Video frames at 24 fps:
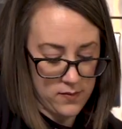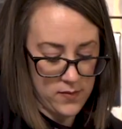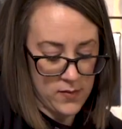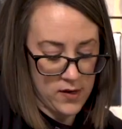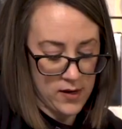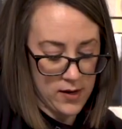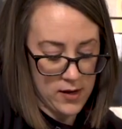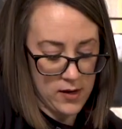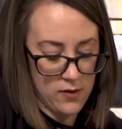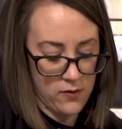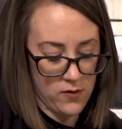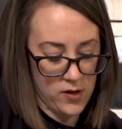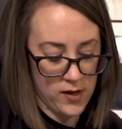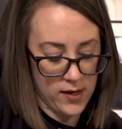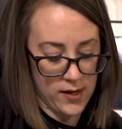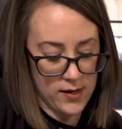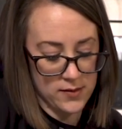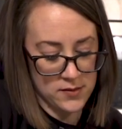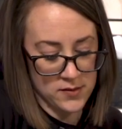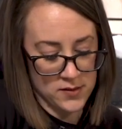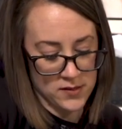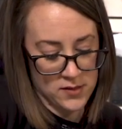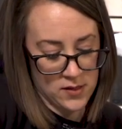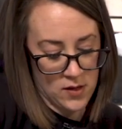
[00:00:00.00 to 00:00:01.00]
Now we're
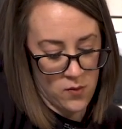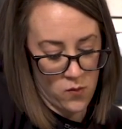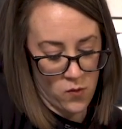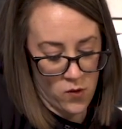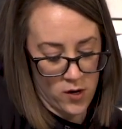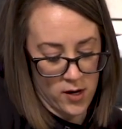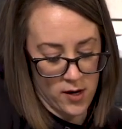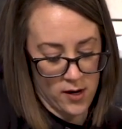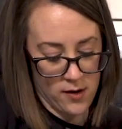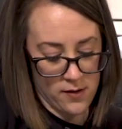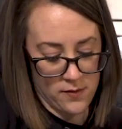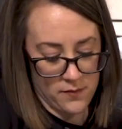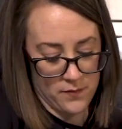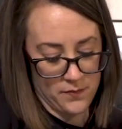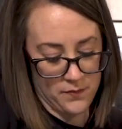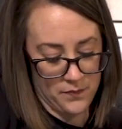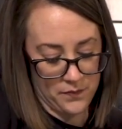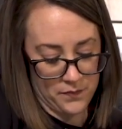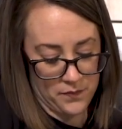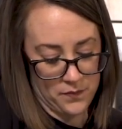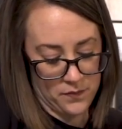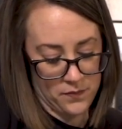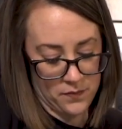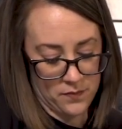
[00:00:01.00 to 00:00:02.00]
getting somewhere.
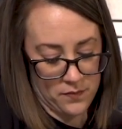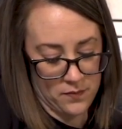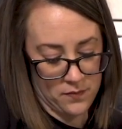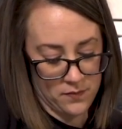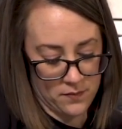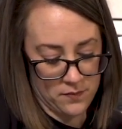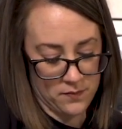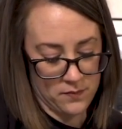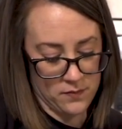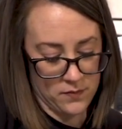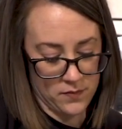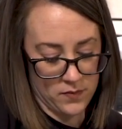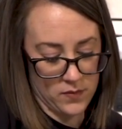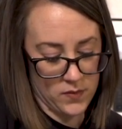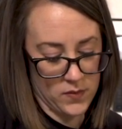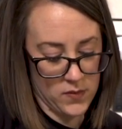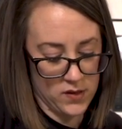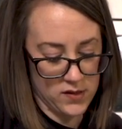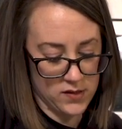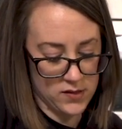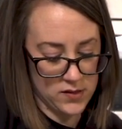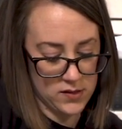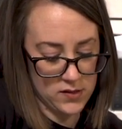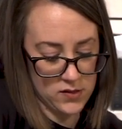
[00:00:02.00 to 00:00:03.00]

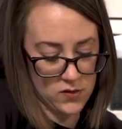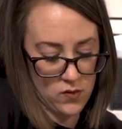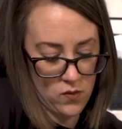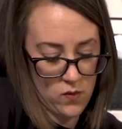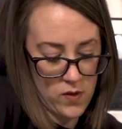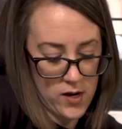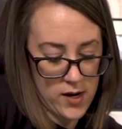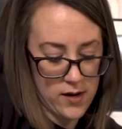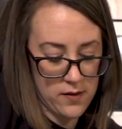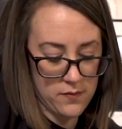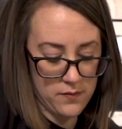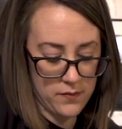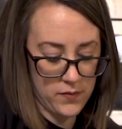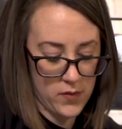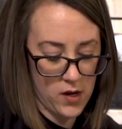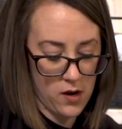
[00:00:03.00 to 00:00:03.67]
This is great.